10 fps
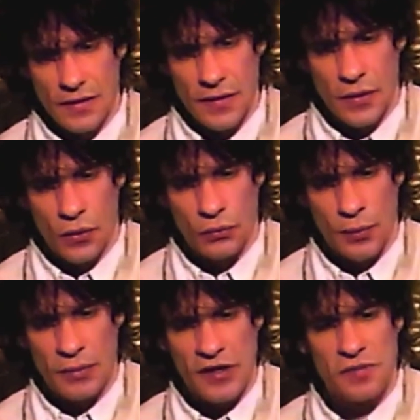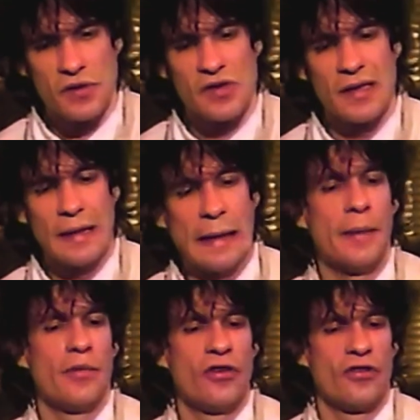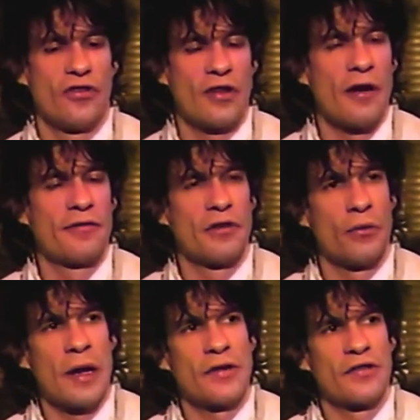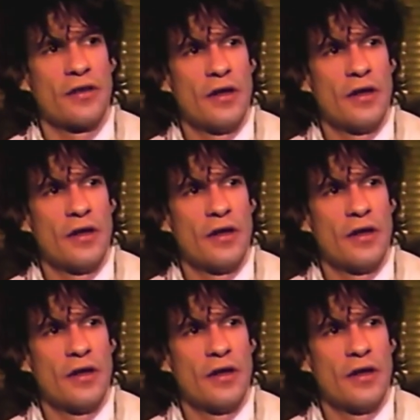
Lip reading: old replacement-y image stuff to rest,